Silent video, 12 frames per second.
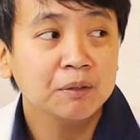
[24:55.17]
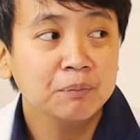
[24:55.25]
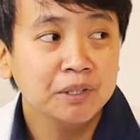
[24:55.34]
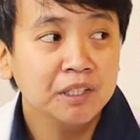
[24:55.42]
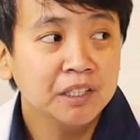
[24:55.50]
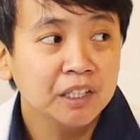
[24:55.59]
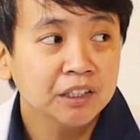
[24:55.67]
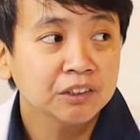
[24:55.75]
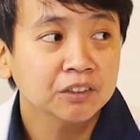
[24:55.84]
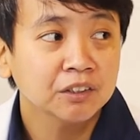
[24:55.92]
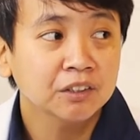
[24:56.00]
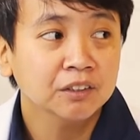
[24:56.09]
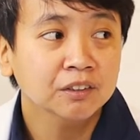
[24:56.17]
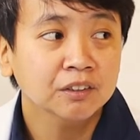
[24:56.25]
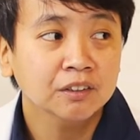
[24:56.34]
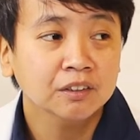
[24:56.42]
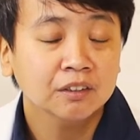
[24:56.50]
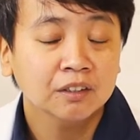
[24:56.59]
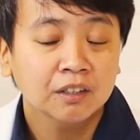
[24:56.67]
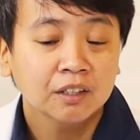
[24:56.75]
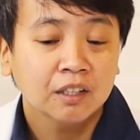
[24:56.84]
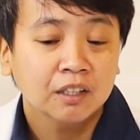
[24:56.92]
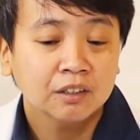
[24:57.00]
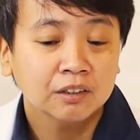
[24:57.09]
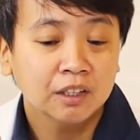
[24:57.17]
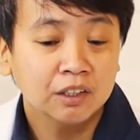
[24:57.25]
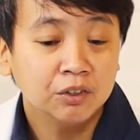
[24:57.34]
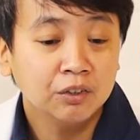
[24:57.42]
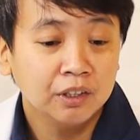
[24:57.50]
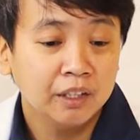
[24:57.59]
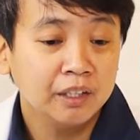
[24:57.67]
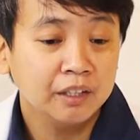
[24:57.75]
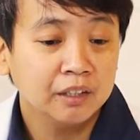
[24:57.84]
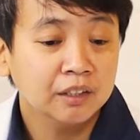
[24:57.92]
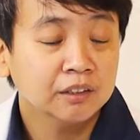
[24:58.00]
the medication that you take